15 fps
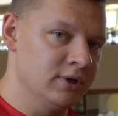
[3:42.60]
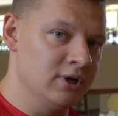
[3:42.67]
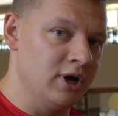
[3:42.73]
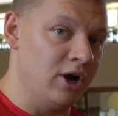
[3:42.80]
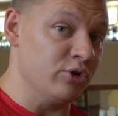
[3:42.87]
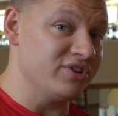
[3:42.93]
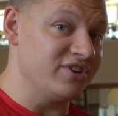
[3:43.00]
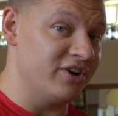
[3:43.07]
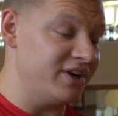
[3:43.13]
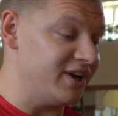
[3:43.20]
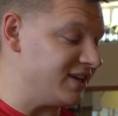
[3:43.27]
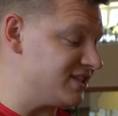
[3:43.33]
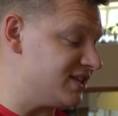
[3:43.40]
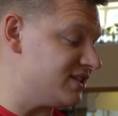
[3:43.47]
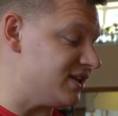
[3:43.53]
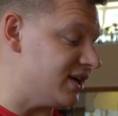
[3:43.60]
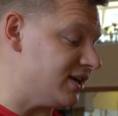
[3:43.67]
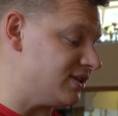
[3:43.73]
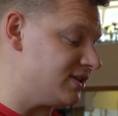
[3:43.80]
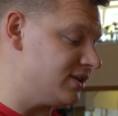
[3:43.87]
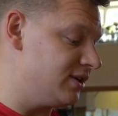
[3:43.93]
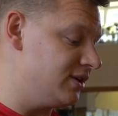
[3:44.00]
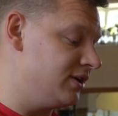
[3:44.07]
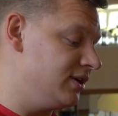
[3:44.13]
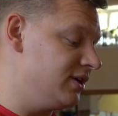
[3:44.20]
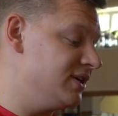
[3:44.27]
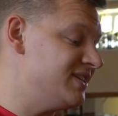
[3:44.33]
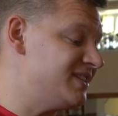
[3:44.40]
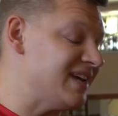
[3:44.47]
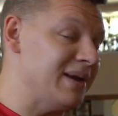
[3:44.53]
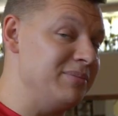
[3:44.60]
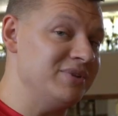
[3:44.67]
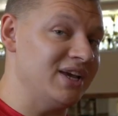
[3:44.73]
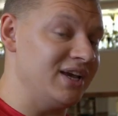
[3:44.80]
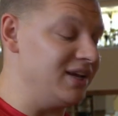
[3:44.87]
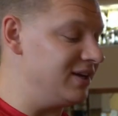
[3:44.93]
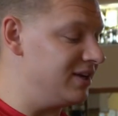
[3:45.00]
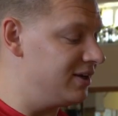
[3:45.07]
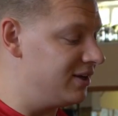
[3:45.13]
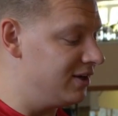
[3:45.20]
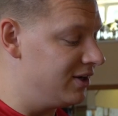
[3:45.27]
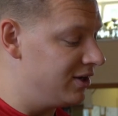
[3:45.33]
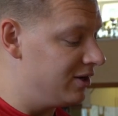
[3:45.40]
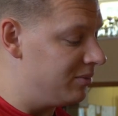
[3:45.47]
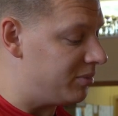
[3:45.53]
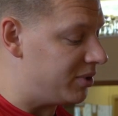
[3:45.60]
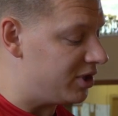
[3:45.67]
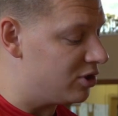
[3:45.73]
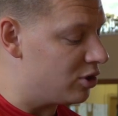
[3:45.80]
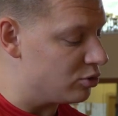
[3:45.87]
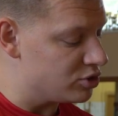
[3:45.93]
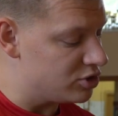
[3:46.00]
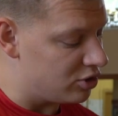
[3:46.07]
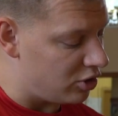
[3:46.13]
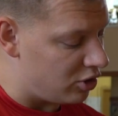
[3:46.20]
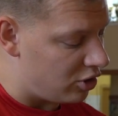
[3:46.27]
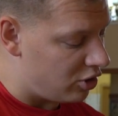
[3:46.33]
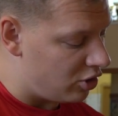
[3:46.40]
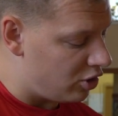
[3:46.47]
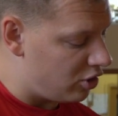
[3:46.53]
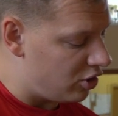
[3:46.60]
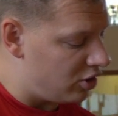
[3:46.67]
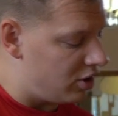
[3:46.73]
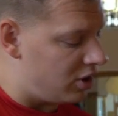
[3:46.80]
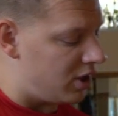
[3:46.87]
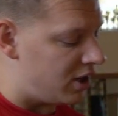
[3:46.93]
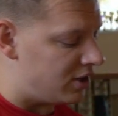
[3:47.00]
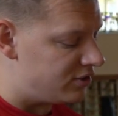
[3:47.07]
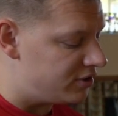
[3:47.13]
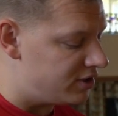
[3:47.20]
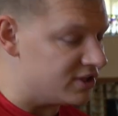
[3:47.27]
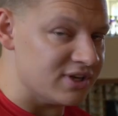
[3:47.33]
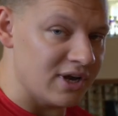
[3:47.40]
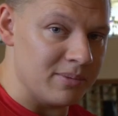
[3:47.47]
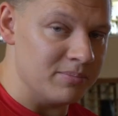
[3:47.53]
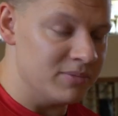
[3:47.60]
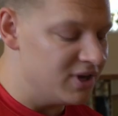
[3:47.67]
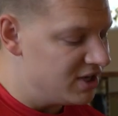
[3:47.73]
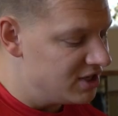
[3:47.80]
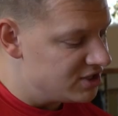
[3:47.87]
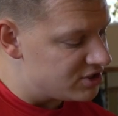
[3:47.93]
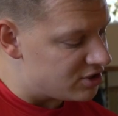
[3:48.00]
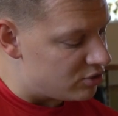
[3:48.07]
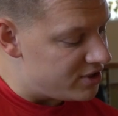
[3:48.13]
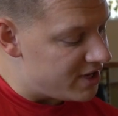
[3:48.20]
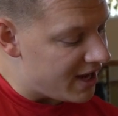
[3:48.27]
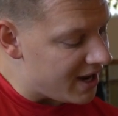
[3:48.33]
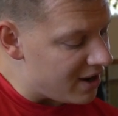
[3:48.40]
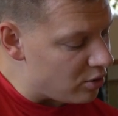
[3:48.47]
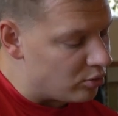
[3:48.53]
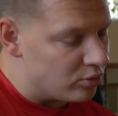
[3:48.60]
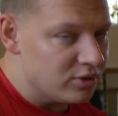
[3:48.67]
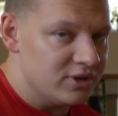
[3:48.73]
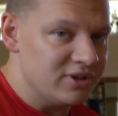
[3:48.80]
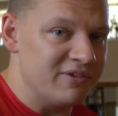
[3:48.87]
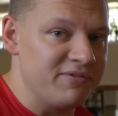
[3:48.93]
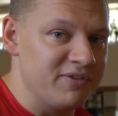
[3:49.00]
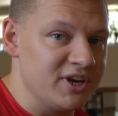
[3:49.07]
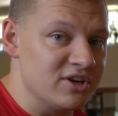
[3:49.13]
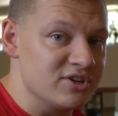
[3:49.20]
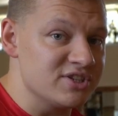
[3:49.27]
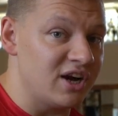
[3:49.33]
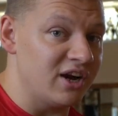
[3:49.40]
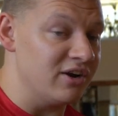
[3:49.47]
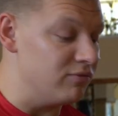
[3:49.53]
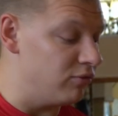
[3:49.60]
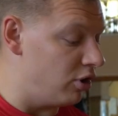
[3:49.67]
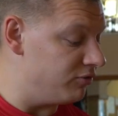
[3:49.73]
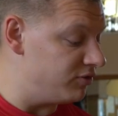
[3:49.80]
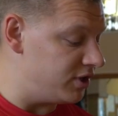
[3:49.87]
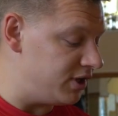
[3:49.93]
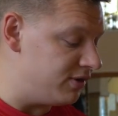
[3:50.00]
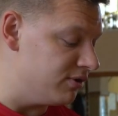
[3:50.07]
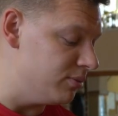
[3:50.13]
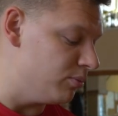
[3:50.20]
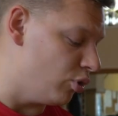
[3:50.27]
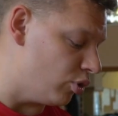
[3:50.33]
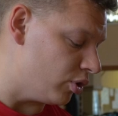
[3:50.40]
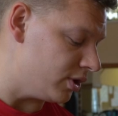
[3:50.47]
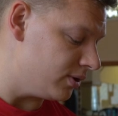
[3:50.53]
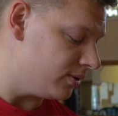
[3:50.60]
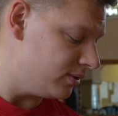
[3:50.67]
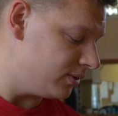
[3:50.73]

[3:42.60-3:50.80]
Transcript: Our third exercise, same thing, but it goes under the thumb. So now the fingers are involved even more,